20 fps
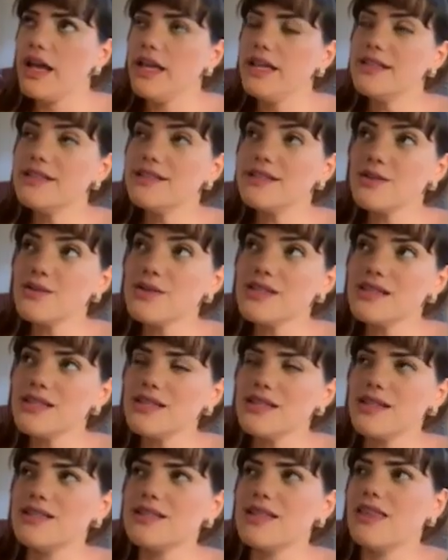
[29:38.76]
So see,
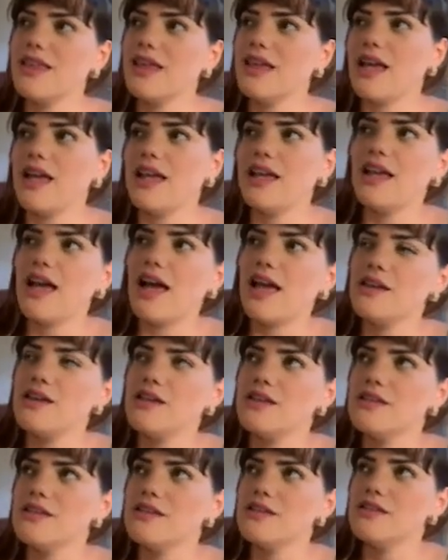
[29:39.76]
that's the thing. I